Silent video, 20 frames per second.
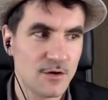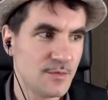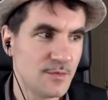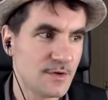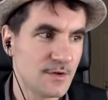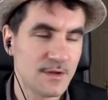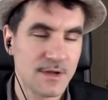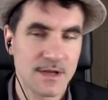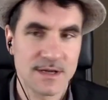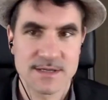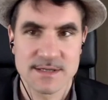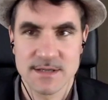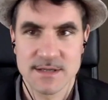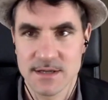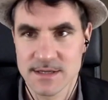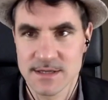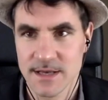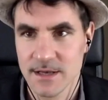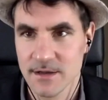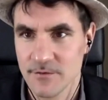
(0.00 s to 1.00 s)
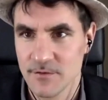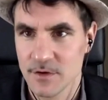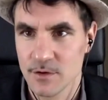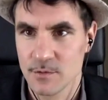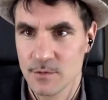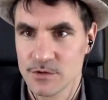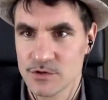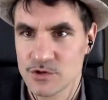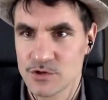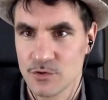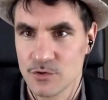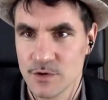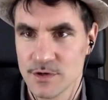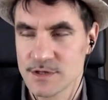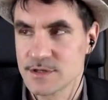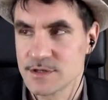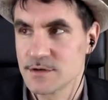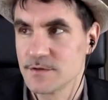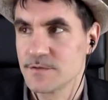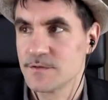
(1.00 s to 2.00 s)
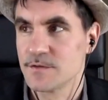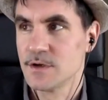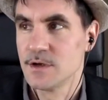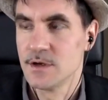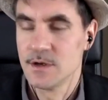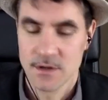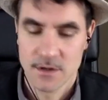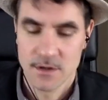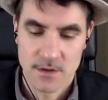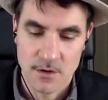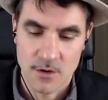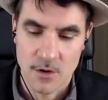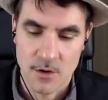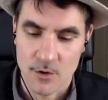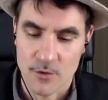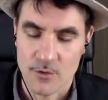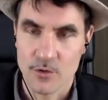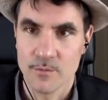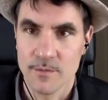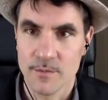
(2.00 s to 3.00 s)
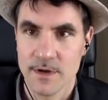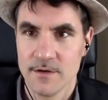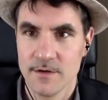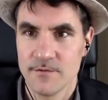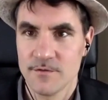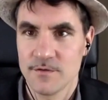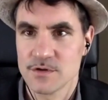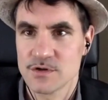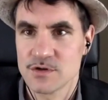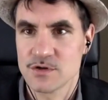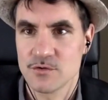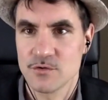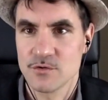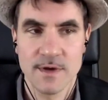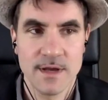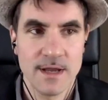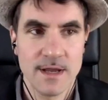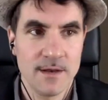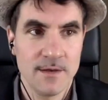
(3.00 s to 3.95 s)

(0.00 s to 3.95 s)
but there's still an individual choice of our own meaningful story.